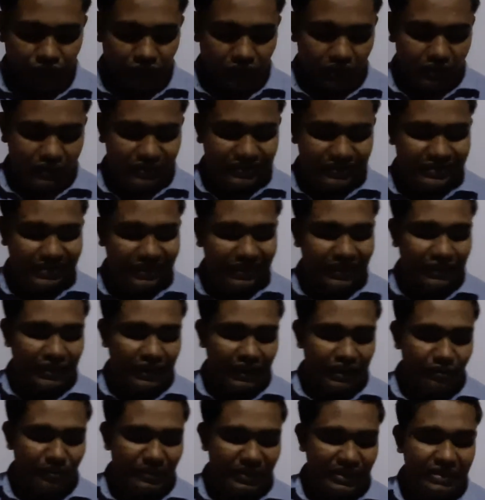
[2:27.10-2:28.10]

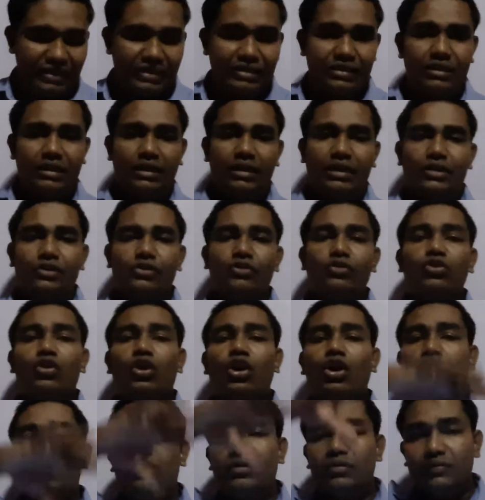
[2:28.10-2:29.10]
Circle means, you
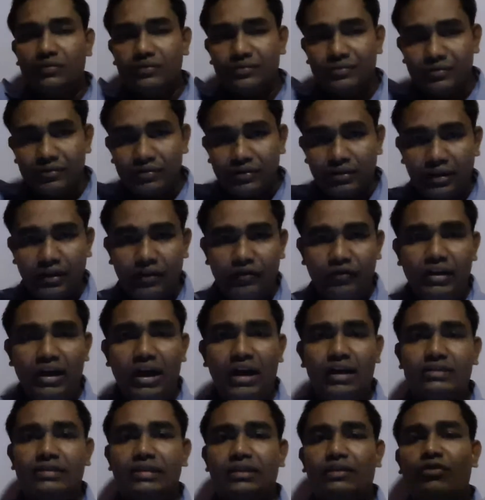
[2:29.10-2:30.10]
know, we are
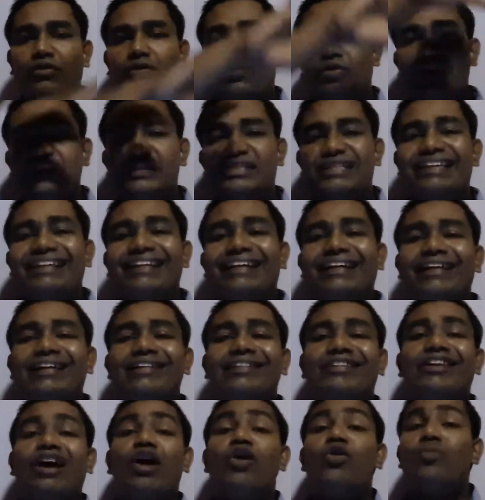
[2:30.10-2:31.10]
calling singular
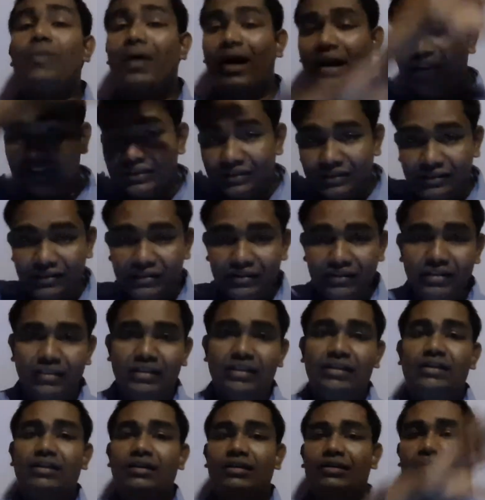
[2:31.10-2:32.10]
rauma.
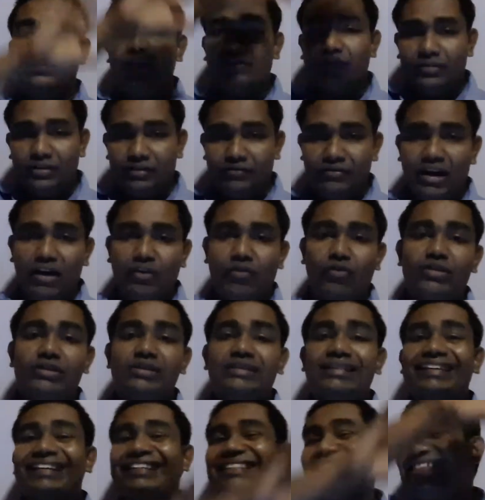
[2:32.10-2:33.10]
We are
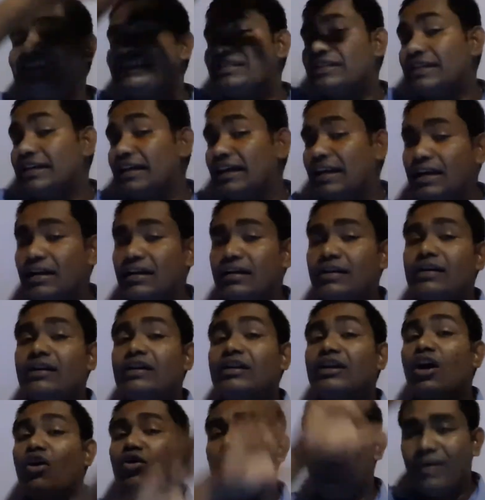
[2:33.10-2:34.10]
calling singular
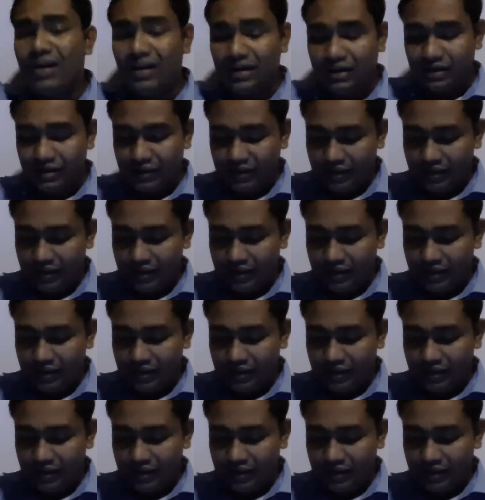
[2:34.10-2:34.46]
rauma.